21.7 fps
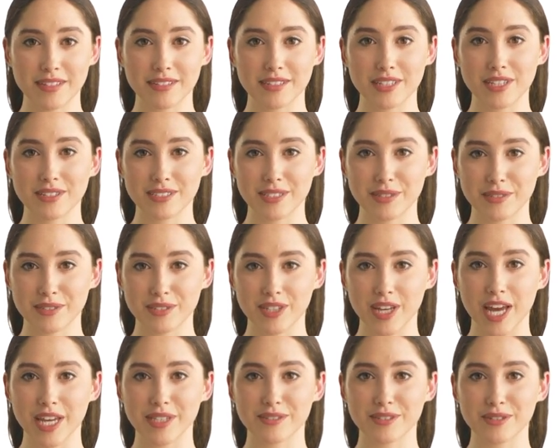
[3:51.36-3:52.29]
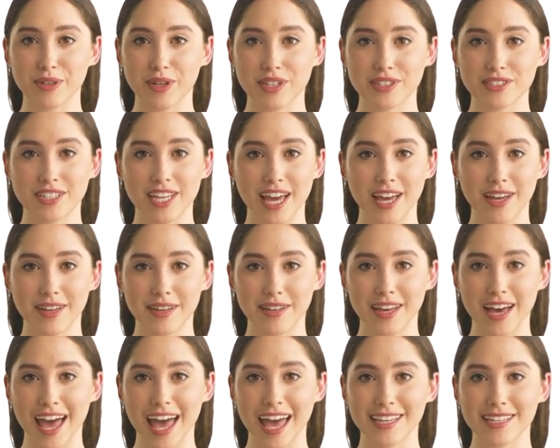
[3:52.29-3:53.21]
do subscribe to our
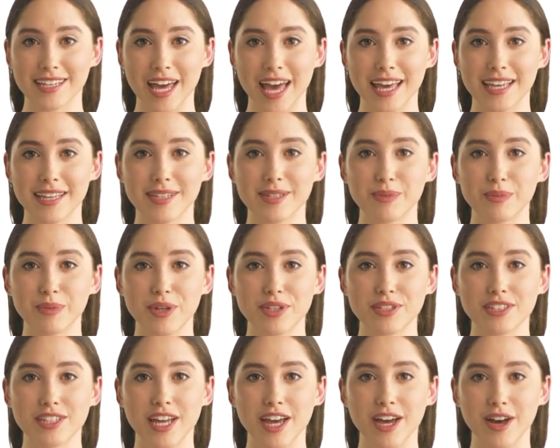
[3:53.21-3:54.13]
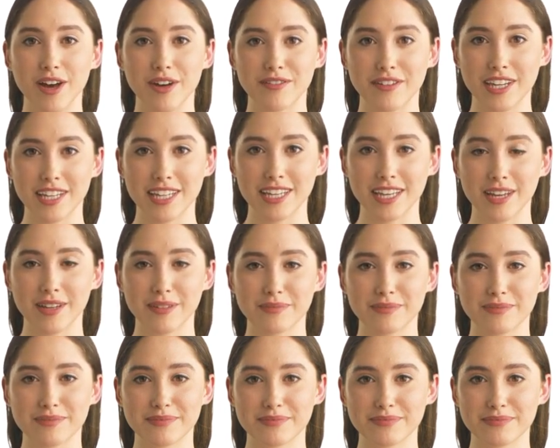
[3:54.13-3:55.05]
channel and like or share our
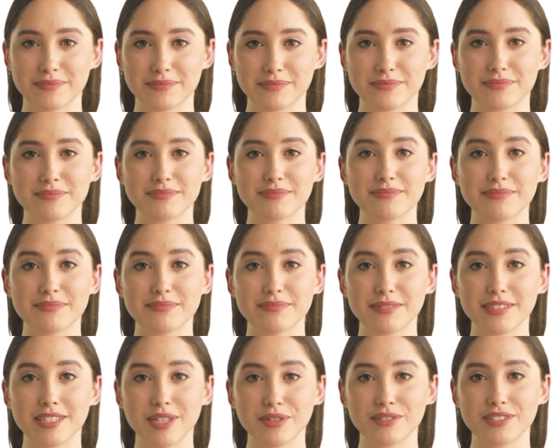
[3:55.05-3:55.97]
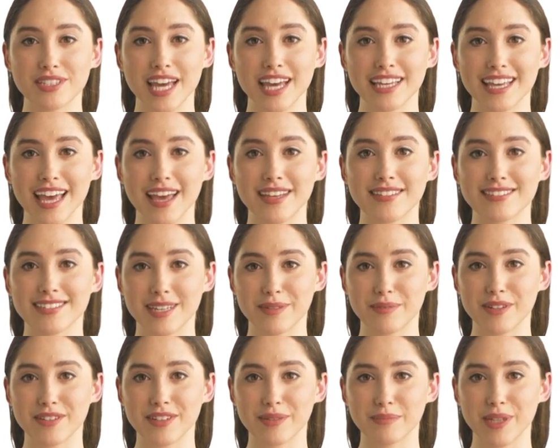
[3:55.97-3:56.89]
video. Do check out
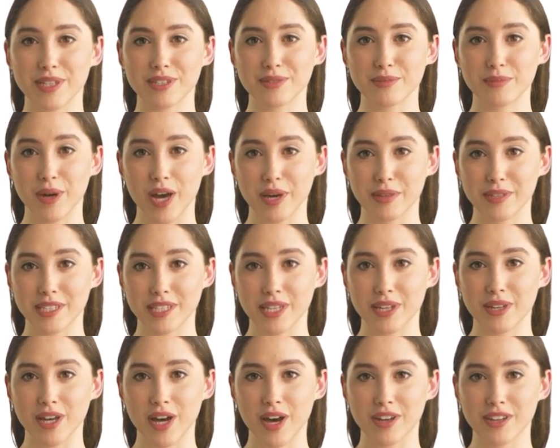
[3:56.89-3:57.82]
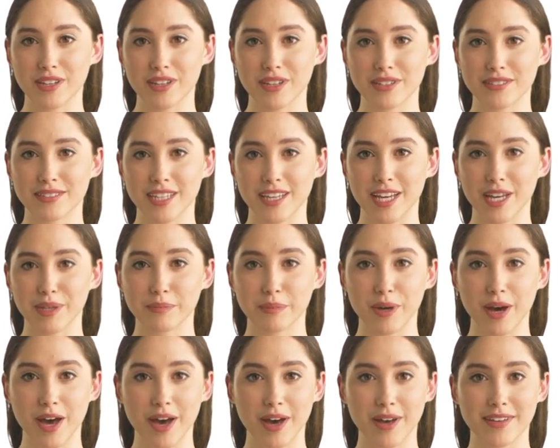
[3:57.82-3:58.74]
some of the most popular articles on our
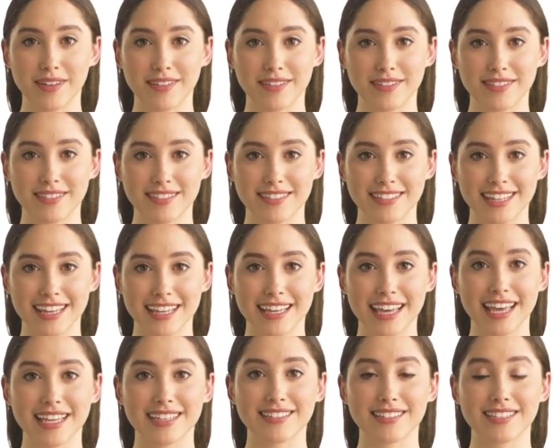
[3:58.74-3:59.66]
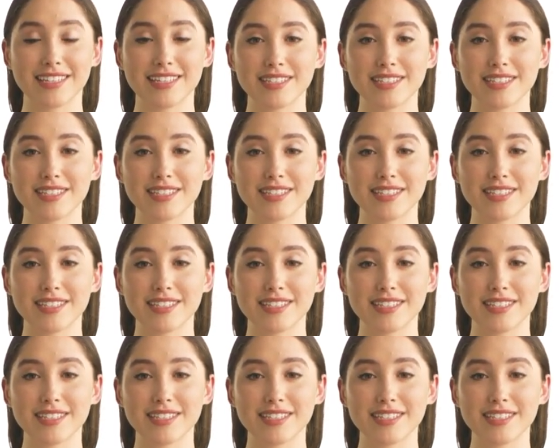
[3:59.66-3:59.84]
blog, see links in the